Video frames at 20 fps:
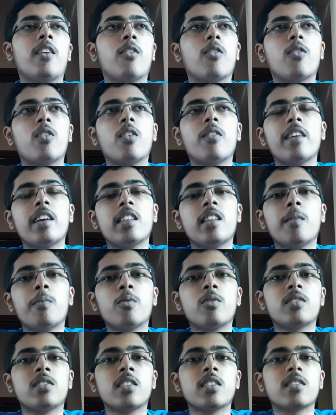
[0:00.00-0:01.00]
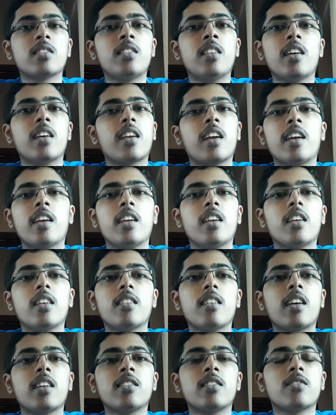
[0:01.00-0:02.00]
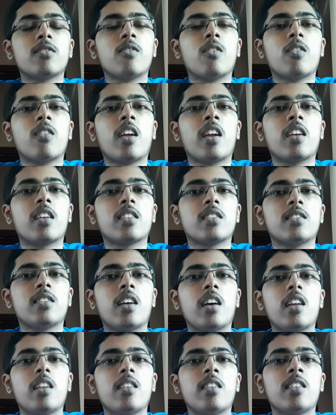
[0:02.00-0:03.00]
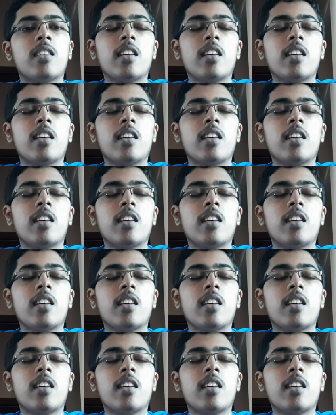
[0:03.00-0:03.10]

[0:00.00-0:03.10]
don't know why they put 6 there. I just don't understand.